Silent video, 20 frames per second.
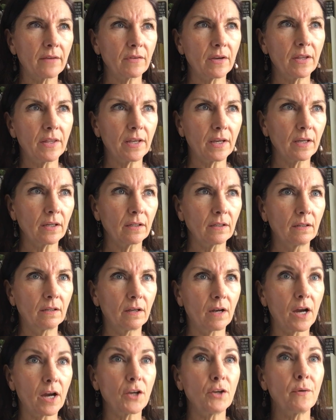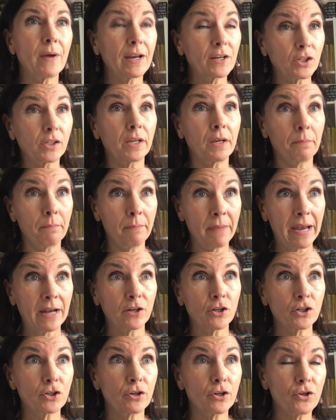everything? Are you actually a
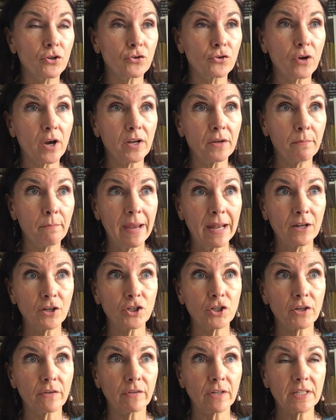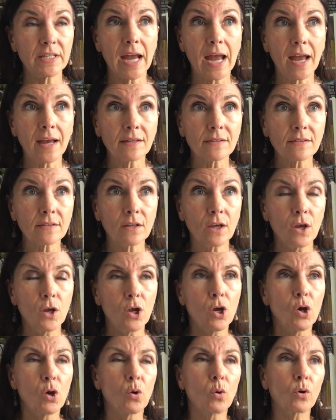manager and you're trying to manage every task?
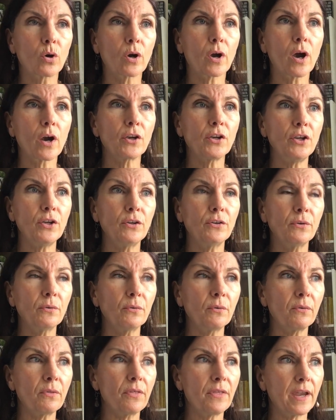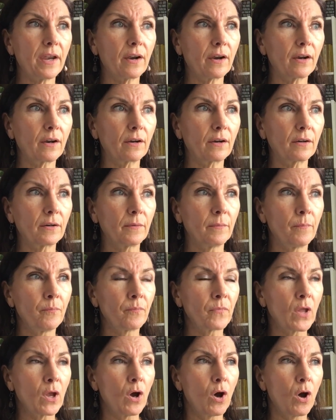Or are you there
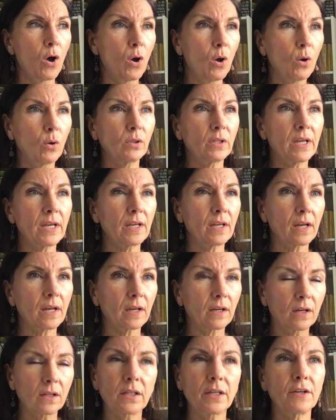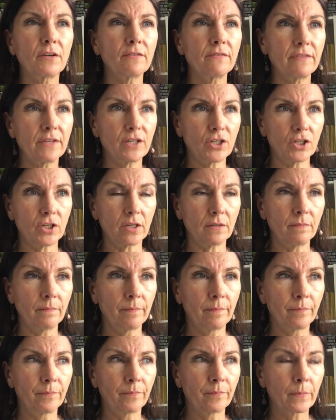holding a clear vision
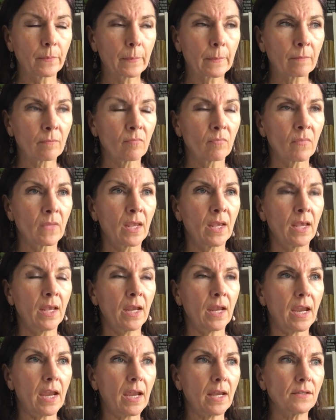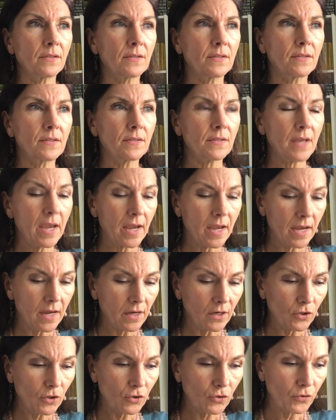and
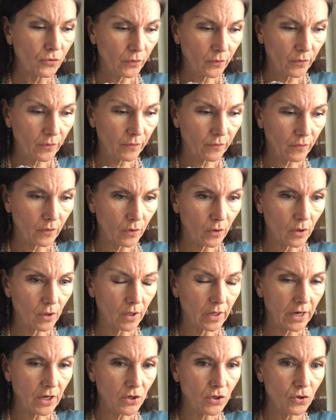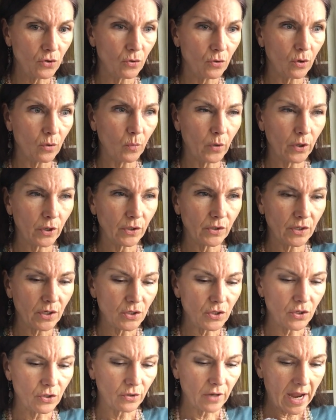staying truthful in your words
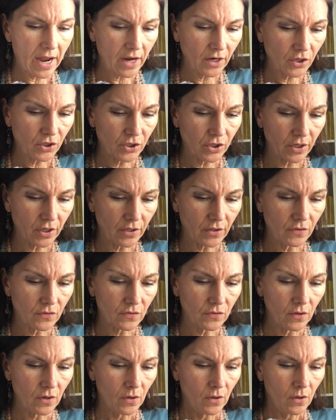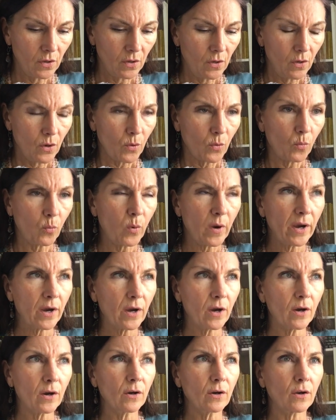and your actions,
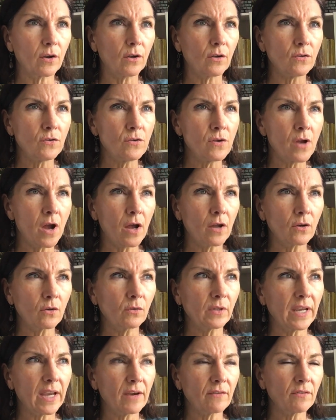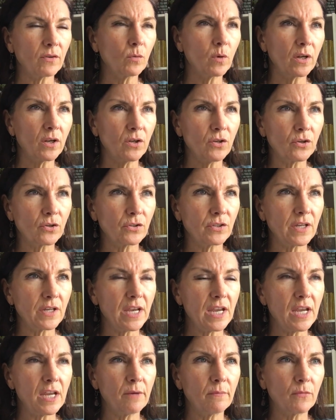where not only everyone in your
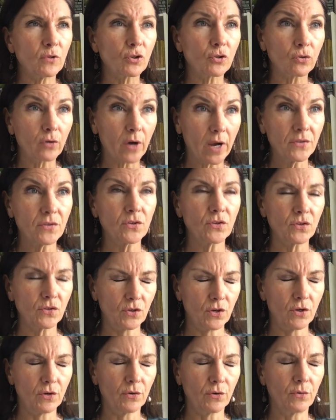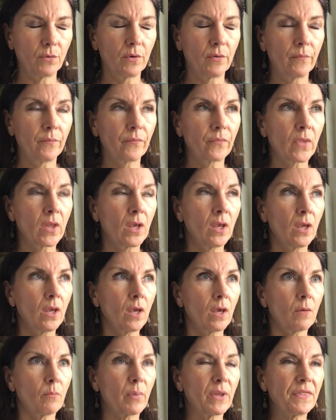team trusts you,
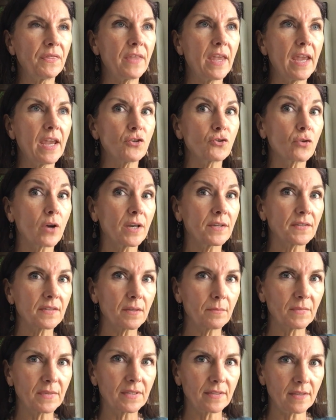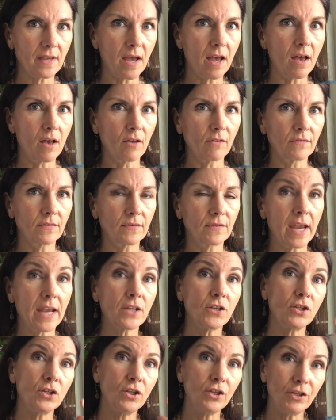but they trust themselves?
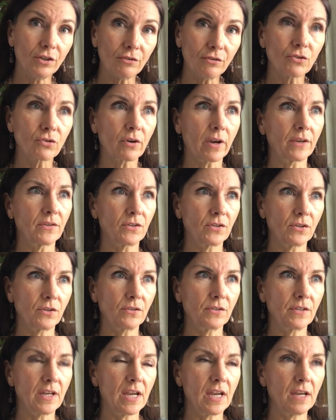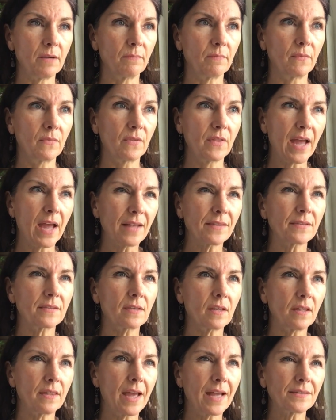And do you trust your team?
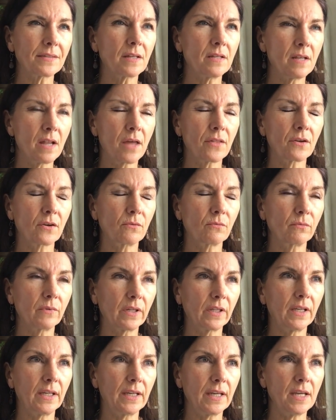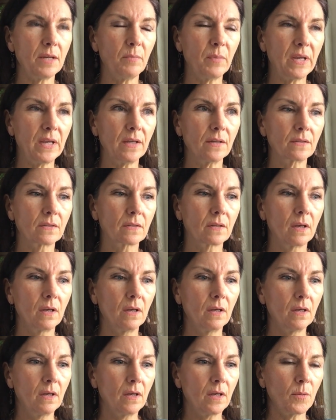That's another really key piece,
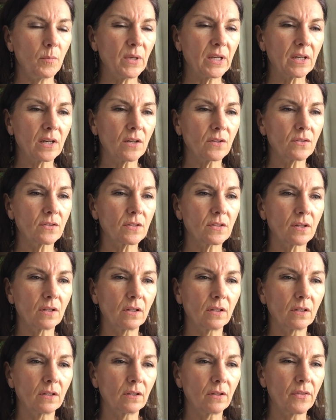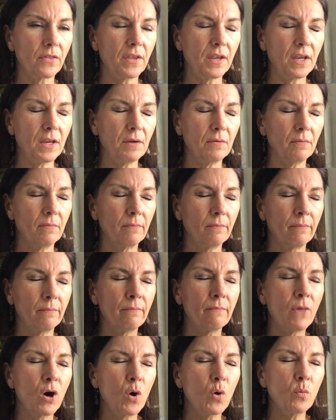because the
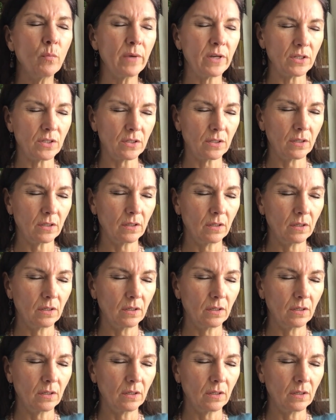moment